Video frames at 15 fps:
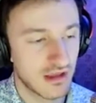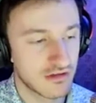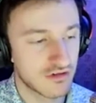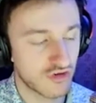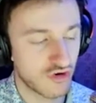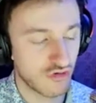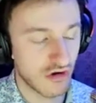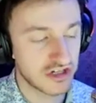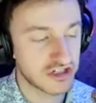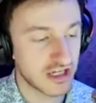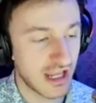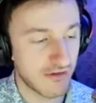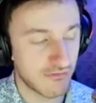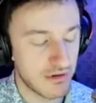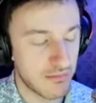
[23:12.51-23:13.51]
just
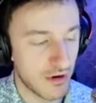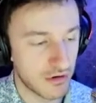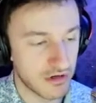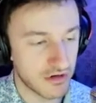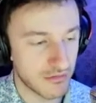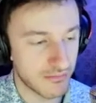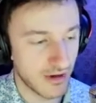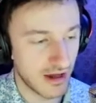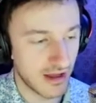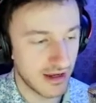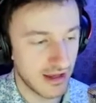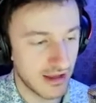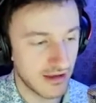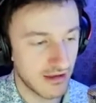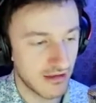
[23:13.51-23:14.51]
crushing every bone in your body.